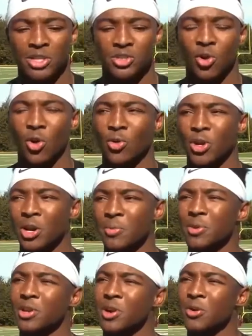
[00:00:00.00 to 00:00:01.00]
grown up,
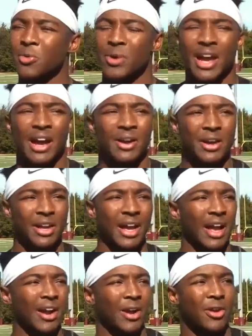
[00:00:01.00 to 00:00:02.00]
you know, when I
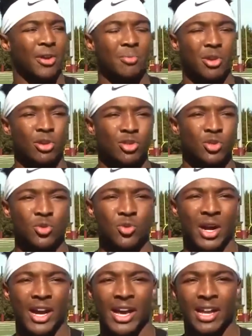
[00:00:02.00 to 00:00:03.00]
got hurt in middle
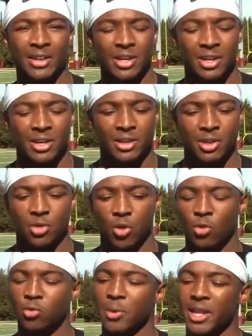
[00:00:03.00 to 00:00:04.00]
school, I had a, a little
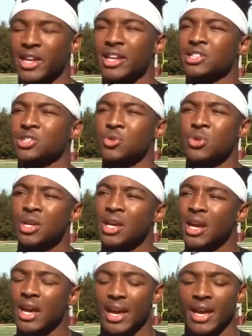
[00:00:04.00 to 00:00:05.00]
growth plate issue,
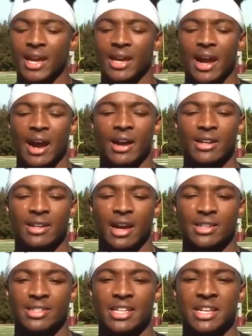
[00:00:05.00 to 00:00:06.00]
and I,
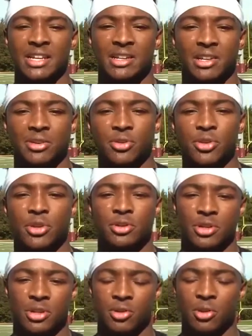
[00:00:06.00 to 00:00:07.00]
I seen, you know,
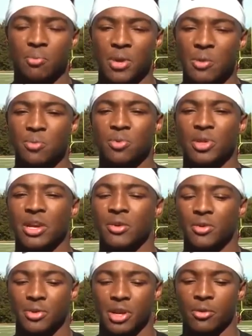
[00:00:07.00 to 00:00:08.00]
you know, the people, they
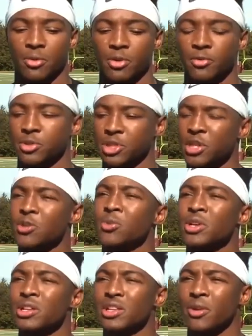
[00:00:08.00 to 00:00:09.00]
were, they were real
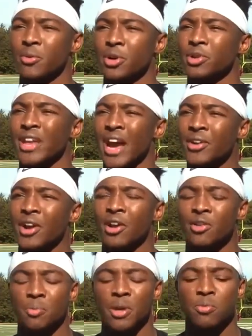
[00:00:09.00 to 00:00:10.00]
genuine, they were real
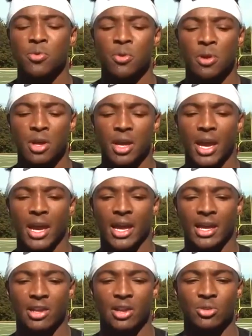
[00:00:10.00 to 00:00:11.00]
down-to-earth people,
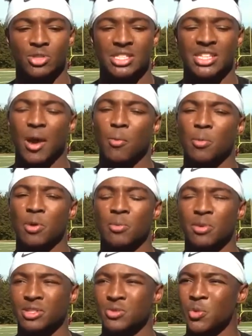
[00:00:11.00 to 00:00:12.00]
and, you know, just helping
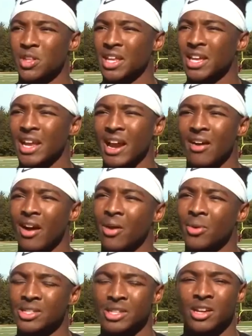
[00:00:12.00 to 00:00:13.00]
people is one thing that I
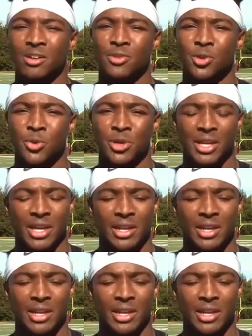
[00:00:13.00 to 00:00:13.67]
always love doing, and